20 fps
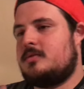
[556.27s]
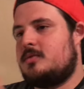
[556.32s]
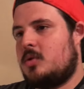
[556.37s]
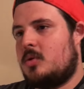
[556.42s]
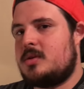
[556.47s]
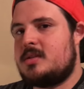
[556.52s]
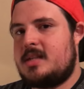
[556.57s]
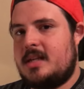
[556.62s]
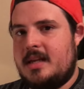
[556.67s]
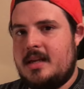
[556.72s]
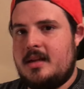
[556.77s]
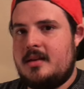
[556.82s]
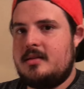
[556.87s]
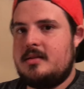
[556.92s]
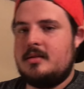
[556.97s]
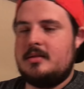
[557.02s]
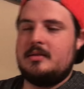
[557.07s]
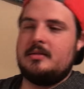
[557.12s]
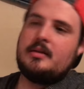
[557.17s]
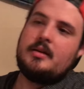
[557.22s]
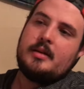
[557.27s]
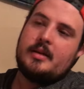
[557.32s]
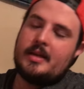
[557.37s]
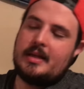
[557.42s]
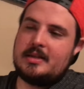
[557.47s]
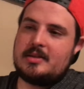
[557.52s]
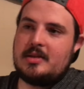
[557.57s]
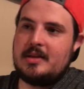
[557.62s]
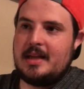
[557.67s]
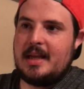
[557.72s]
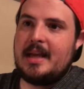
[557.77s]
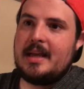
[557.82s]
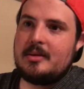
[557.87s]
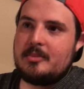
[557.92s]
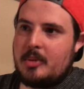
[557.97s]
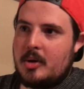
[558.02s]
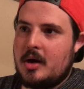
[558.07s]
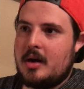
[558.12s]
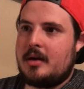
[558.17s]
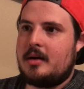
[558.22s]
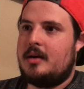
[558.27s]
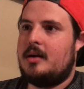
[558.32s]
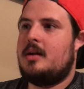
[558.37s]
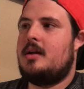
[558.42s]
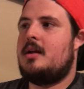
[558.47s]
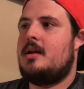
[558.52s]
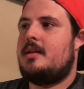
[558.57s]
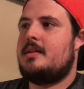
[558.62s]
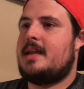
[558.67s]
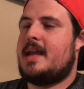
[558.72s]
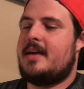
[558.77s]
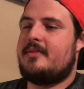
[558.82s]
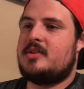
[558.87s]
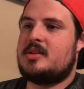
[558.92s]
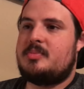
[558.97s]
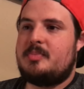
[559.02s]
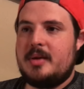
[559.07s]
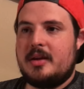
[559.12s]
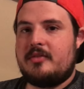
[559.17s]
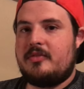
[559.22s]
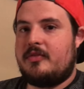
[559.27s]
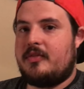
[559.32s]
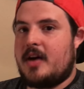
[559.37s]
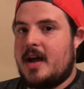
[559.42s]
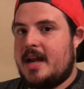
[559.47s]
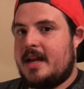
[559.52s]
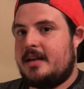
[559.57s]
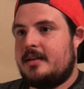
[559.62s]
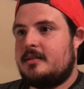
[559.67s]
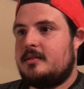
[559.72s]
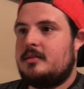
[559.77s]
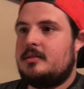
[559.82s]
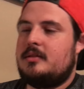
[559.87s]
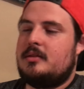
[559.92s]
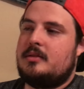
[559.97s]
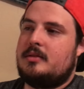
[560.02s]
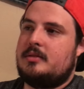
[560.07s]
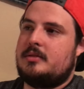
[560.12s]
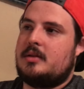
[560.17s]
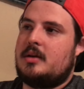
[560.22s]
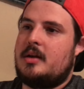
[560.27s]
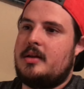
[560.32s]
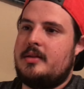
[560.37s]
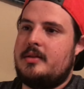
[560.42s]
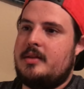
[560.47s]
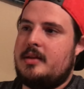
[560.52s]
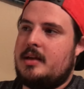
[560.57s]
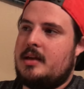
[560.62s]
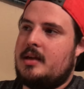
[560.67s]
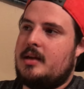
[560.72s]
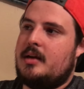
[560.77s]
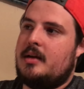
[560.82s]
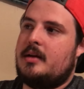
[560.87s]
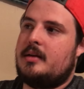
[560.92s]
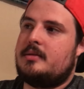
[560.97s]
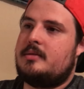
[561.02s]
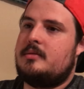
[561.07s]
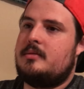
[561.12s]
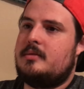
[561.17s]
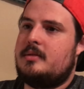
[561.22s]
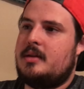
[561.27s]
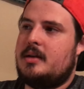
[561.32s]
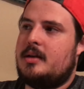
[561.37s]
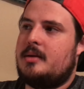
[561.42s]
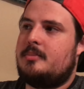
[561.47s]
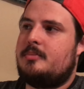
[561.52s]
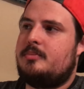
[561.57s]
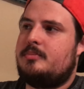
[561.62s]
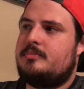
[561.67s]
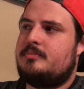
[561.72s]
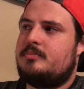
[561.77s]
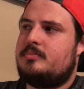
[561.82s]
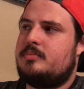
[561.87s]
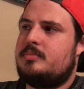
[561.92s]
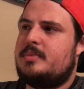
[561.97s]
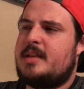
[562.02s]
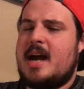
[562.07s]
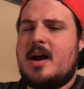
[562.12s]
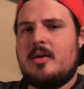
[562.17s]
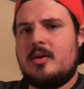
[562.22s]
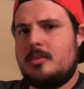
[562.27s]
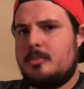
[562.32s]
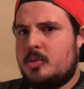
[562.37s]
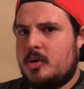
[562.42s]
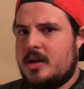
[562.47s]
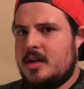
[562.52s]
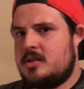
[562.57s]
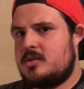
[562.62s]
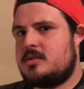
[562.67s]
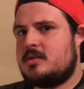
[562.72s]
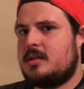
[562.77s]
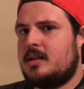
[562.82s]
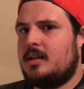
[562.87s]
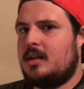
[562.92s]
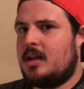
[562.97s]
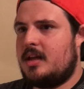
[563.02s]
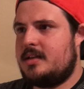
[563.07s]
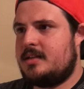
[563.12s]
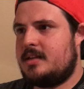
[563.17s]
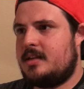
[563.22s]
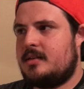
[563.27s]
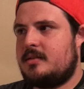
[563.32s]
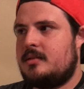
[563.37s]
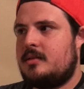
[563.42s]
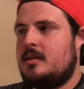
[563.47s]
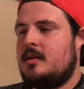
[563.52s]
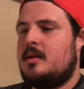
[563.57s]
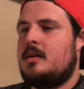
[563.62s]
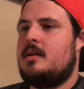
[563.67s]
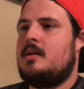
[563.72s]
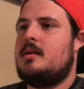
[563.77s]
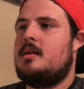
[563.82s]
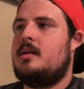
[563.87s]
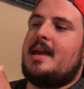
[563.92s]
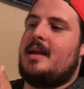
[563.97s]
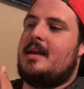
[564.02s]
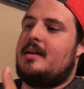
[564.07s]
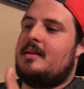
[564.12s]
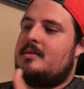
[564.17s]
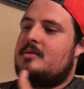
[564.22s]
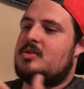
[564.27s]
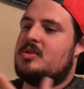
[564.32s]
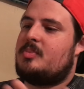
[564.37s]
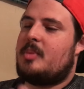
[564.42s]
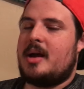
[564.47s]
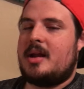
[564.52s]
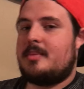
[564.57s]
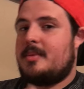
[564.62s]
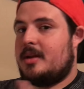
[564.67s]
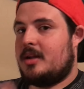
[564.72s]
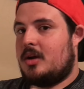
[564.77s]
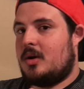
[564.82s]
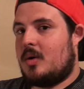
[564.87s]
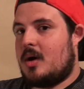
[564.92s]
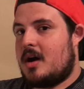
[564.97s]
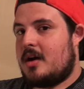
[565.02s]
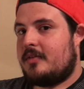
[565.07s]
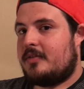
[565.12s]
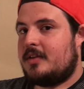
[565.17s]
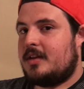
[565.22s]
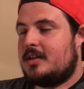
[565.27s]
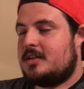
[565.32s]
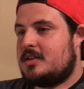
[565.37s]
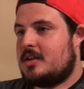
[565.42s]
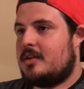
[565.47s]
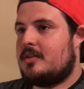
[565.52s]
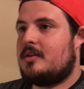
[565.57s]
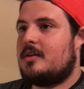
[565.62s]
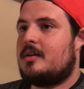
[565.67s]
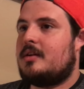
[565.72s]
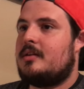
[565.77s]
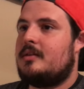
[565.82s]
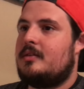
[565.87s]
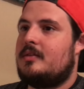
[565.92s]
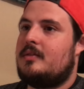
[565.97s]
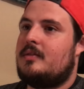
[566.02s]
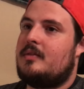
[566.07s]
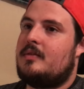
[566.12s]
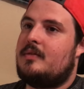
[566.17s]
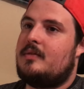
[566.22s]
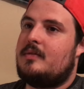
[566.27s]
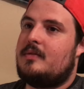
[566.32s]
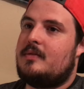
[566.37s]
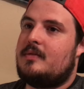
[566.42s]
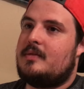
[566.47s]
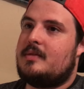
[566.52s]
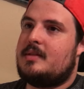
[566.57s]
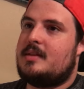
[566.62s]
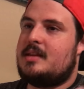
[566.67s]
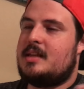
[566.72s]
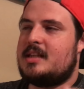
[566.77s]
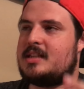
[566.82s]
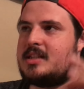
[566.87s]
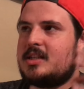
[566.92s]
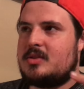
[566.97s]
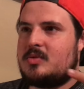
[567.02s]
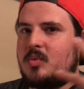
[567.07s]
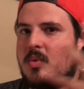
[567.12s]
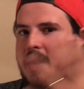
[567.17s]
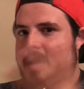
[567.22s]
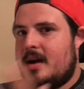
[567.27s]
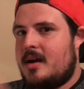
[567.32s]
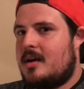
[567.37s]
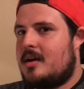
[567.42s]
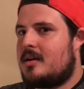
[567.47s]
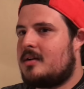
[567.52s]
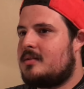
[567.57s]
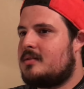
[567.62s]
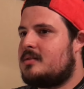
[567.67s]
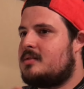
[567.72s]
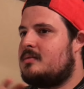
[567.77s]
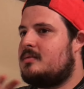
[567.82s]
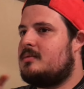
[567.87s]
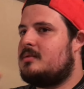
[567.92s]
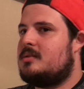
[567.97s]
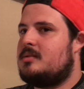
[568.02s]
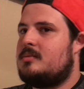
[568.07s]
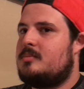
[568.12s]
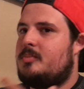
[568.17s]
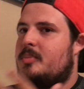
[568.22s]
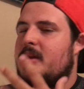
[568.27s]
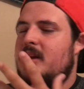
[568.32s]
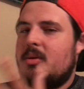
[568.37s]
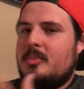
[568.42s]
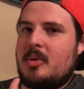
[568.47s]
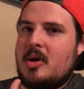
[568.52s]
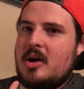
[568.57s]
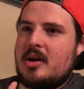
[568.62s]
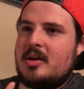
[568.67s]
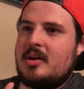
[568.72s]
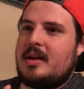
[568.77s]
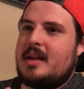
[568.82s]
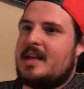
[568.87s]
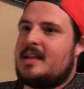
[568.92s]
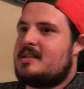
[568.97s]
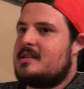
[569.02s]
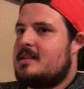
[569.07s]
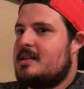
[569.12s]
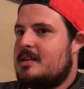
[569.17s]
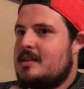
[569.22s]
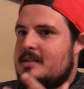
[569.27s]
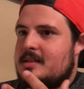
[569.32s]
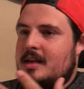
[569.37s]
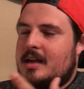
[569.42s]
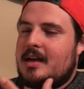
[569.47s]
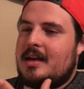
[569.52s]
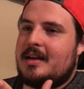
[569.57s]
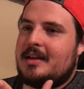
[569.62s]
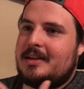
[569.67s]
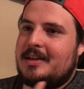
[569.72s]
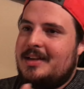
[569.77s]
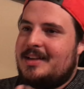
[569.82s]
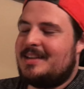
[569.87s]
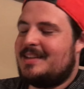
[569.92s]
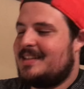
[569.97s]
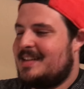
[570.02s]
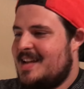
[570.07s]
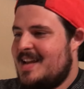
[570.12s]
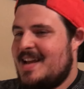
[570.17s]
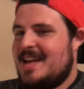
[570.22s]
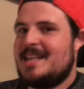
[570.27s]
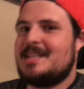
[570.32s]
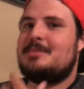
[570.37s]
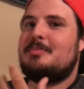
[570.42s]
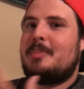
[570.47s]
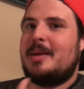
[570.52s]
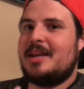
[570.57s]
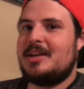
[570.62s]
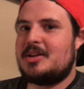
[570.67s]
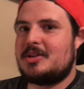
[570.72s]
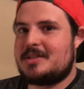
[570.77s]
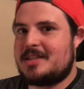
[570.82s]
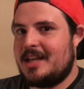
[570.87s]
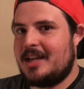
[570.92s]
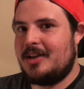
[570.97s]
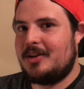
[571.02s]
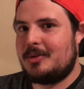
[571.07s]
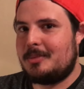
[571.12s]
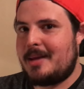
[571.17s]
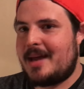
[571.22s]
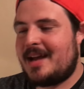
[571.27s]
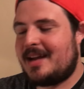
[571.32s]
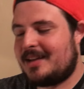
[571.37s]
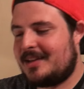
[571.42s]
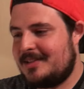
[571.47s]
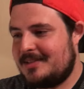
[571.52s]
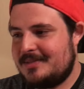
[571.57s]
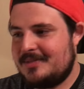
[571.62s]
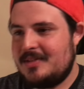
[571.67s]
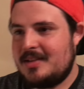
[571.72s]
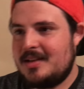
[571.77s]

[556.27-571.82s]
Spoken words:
towards the end. I'm going to get to the end part. They have this big fight on the Tower Bridge in London, and Spider-Man go off at each other. This is where Peter Parker gets his Peter tingle back,